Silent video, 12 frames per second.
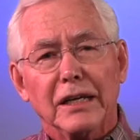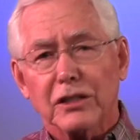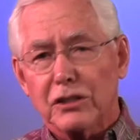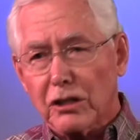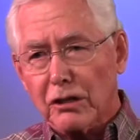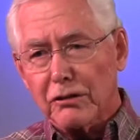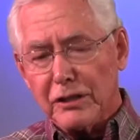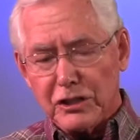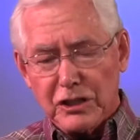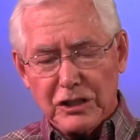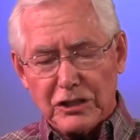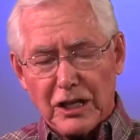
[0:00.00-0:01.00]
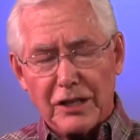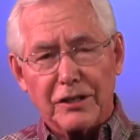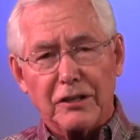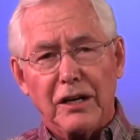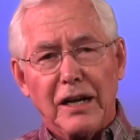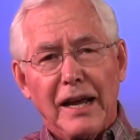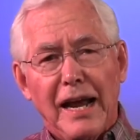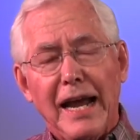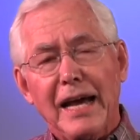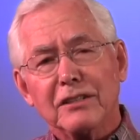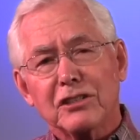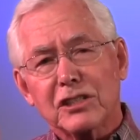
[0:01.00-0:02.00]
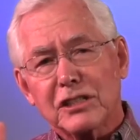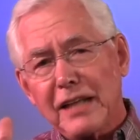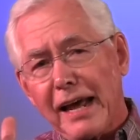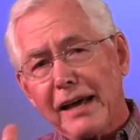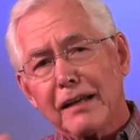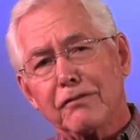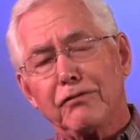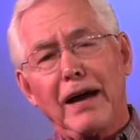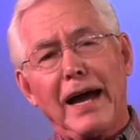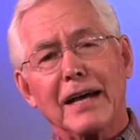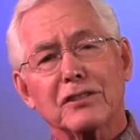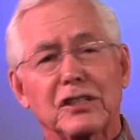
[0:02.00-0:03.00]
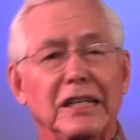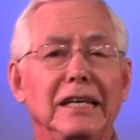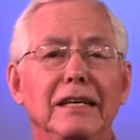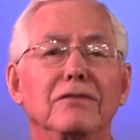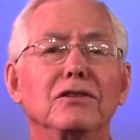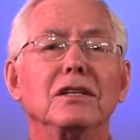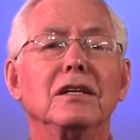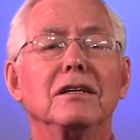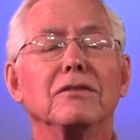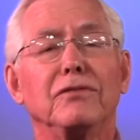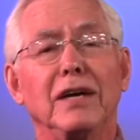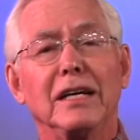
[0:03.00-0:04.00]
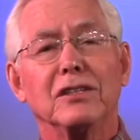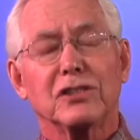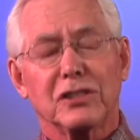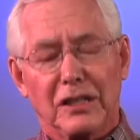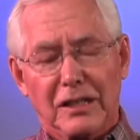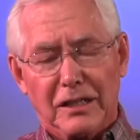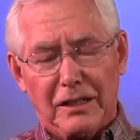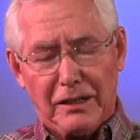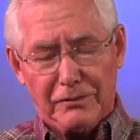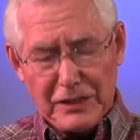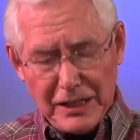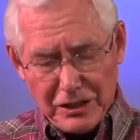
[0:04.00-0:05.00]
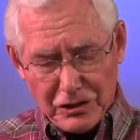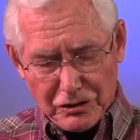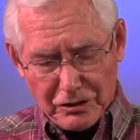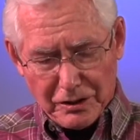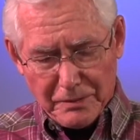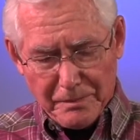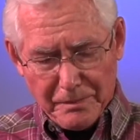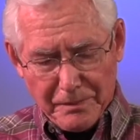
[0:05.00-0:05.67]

encourage each other, and stand fast even in the face of danger.